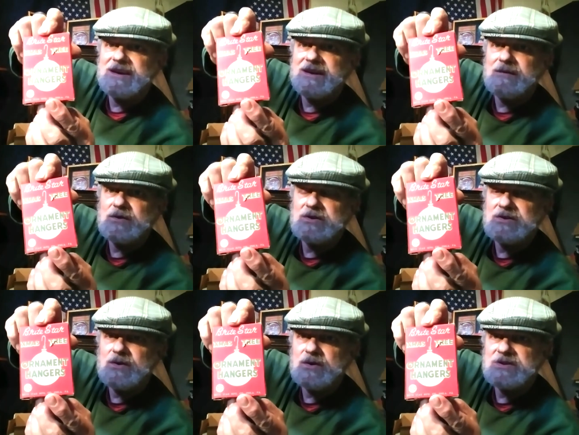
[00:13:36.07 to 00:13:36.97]
And I'm just
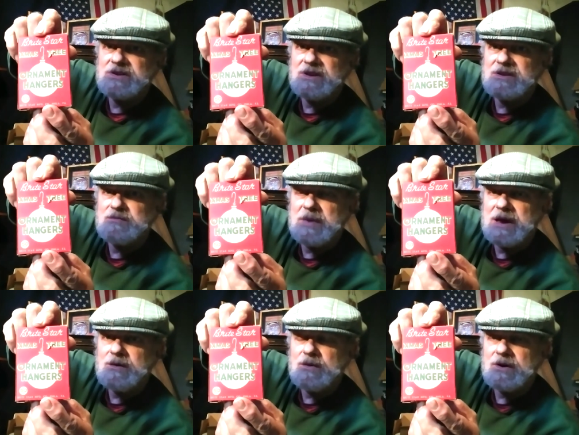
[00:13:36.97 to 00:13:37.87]
noticing that's
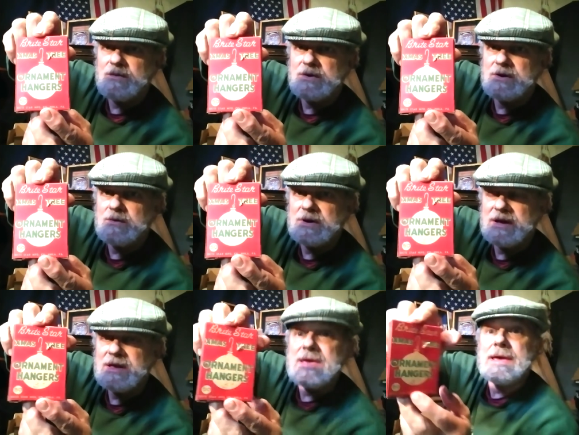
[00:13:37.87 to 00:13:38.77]
backward. I wonder why.